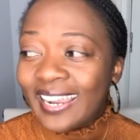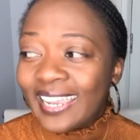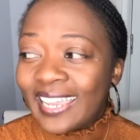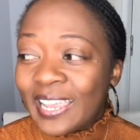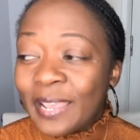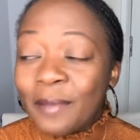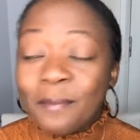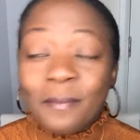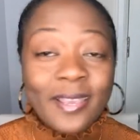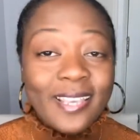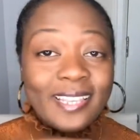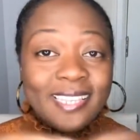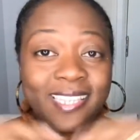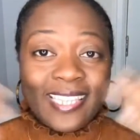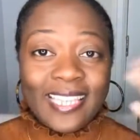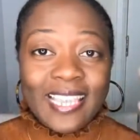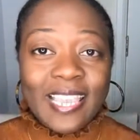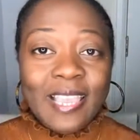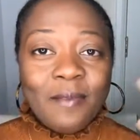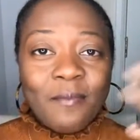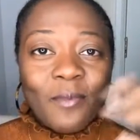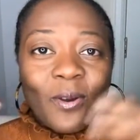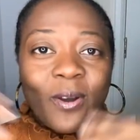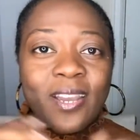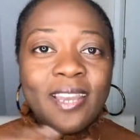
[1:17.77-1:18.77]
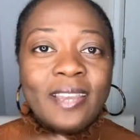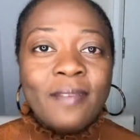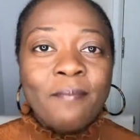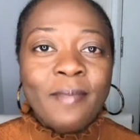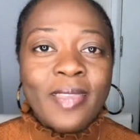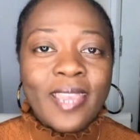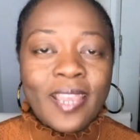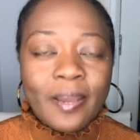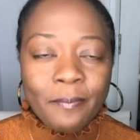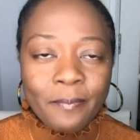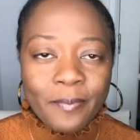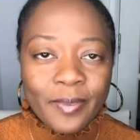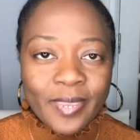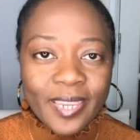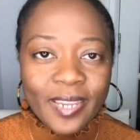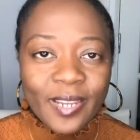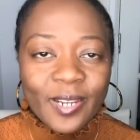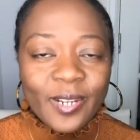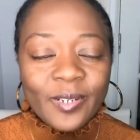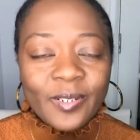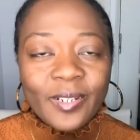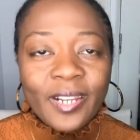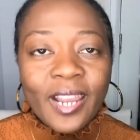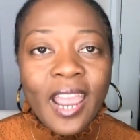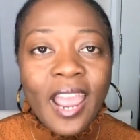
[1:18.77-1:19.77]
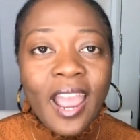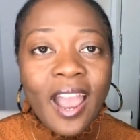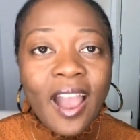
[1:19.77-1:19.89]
it may seem or it may appear.